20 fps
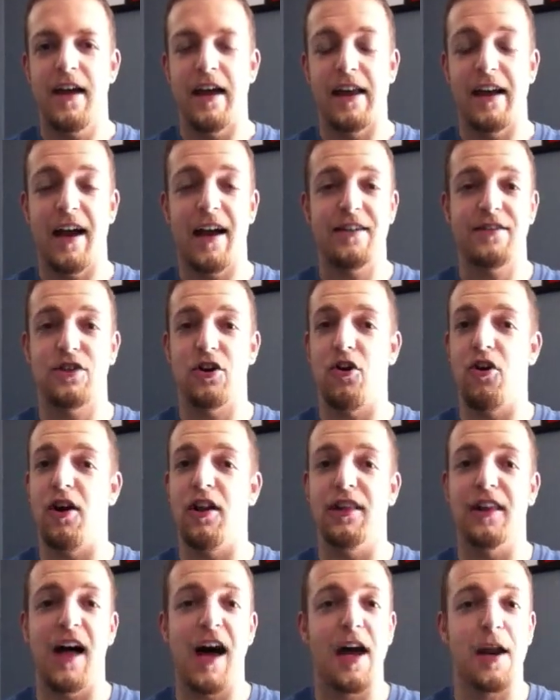and I saw
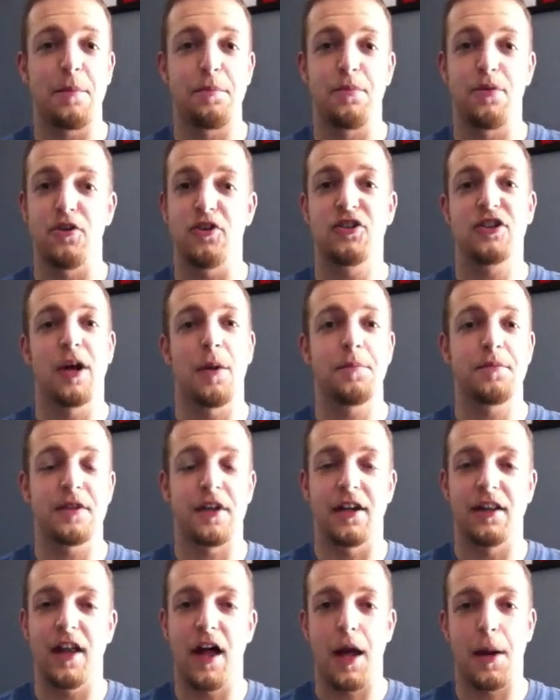a lot of push-ups
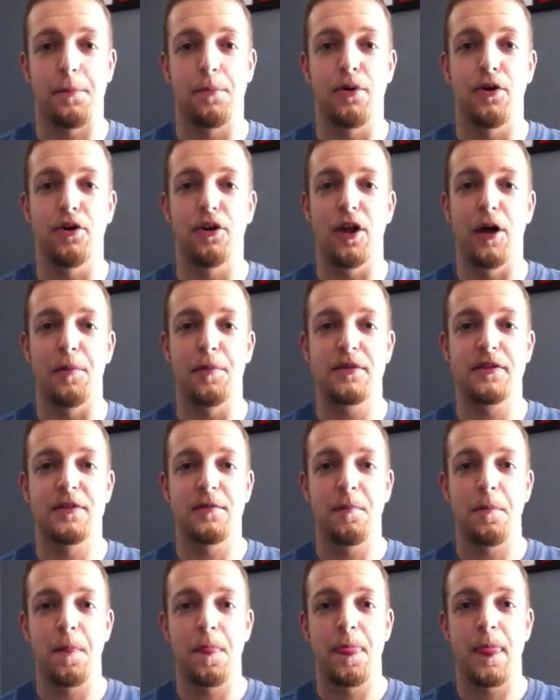and a lot of pull-ups.